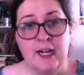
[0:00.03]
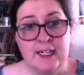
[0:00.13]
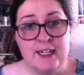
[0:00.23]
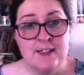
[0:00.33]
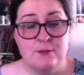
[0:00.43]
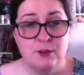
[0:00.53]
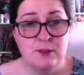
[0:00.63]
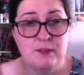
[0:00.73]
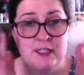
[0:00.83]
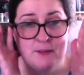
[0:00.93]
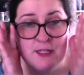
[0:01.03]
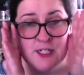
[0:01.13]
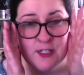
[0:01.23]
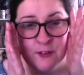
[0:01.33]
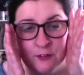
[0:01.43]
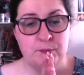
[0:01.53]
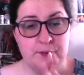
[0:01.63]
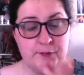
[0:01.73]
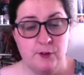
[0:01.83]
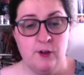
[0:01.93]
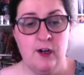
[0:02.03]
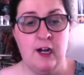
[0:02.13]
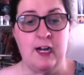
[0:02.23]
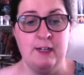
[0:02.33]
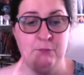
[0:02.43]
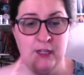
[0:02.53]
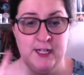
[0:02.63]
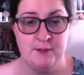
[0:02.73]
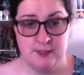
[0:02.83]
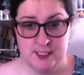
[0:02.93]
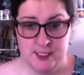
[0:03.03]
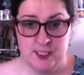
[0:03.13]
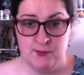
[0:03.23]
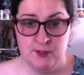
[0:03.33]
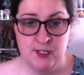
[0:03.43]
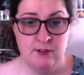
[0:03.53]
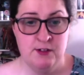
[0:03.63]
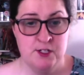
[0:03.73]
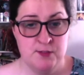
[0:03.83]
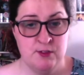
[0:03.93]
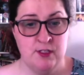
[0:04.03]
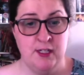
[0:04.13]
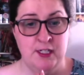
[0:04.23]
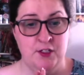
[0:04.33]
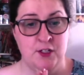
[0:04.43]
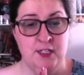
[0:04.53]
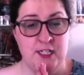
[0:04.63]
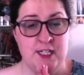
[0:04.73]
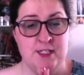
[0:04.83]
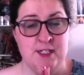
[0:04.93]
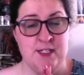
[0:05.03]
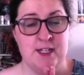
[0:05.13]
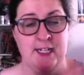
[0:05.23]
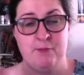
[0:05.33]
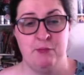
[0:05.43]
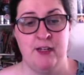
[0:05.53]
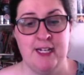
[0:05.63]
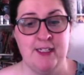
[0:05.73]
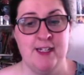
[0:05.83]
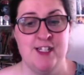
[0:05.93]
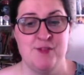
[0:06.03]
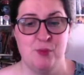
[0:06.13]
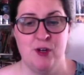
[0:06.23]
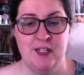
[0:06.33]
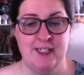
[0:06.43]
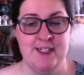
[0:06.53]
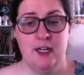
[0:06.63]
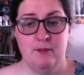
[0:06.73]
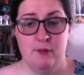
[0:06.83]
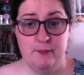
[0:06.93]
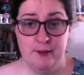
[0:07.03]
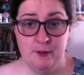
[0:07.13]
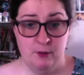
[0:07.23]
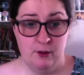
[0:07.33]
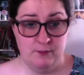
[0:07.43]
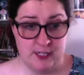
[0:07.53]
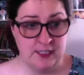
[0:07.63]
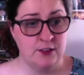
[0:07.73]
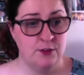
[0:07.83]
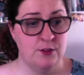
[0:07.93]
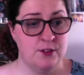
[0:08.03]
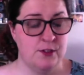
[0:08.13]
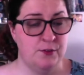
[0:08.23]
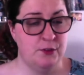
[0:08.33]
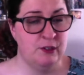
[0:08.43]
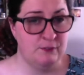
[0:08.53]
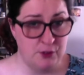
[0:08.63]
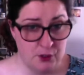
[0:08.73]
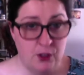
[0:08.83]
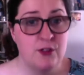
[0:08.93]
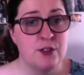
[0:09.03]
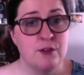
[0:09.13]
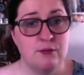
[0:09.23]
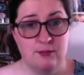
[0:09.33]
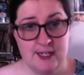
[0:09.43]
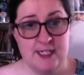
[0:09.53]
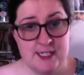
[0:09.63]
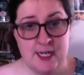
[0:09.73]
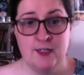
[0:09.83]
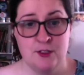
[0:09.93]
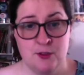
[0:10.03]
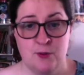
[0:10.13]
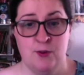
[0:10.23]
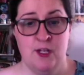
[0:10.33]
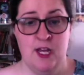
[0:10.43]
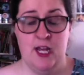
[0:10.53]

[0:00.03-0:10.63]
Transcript: Hi guys, welcome back to my channel. Before I play the rest of this video, I just want to let you know that this is a completely spoiled review of Dark Dawn. So if you have not read Dark Dawn